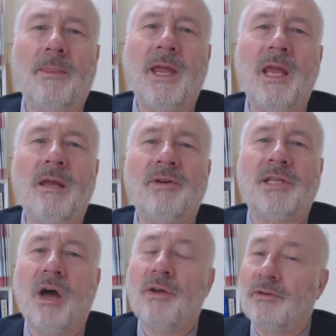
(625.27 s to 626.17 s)
the
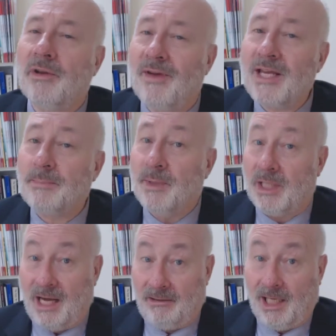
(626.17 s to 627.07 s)
return on
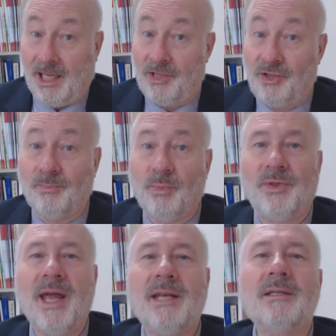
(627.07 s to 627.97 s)
investment calculation
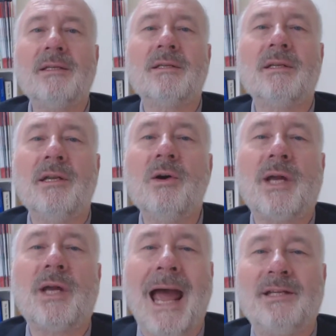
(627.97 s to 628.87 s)
would then
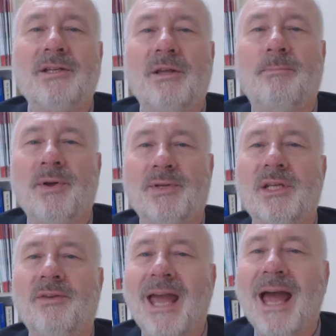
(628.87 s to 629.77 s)
look at the
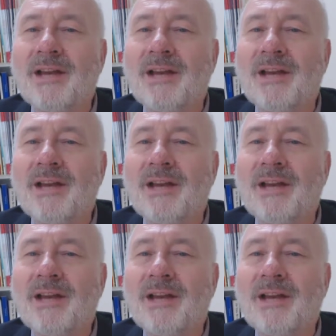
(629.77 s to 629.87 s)
positive